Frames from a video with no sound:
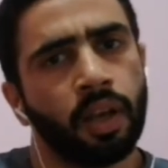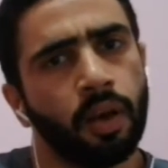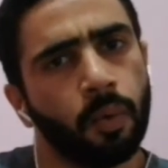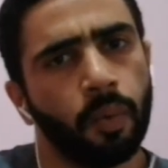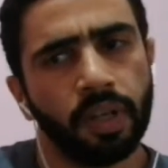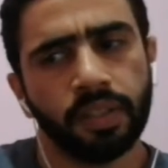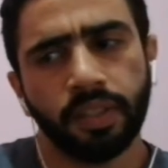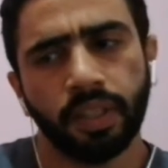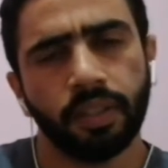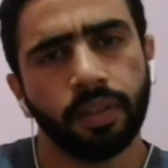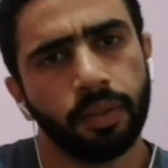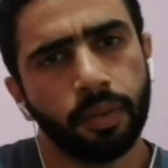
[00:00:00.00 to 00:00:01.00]
Once
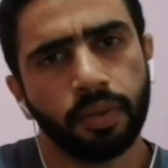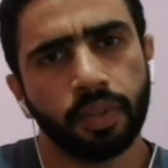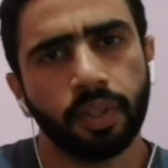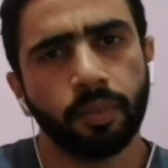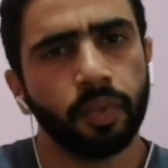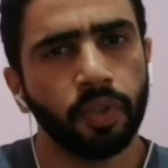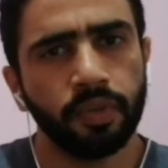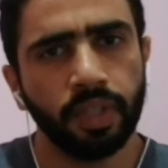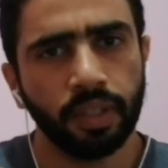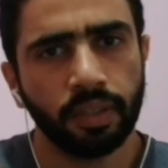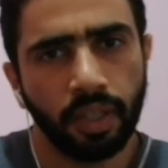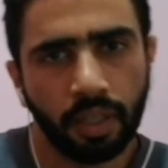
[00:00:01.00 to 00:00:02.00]
that user moves
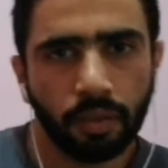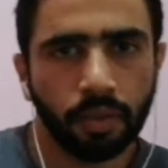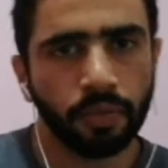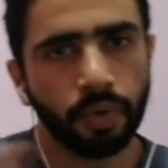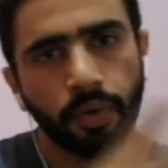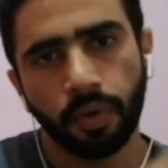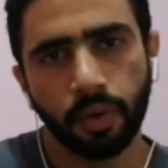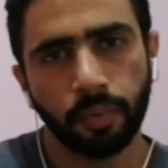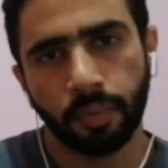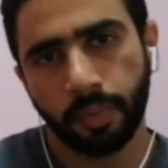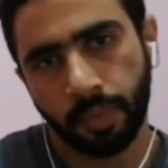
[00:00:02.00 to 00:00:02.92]
that dialog from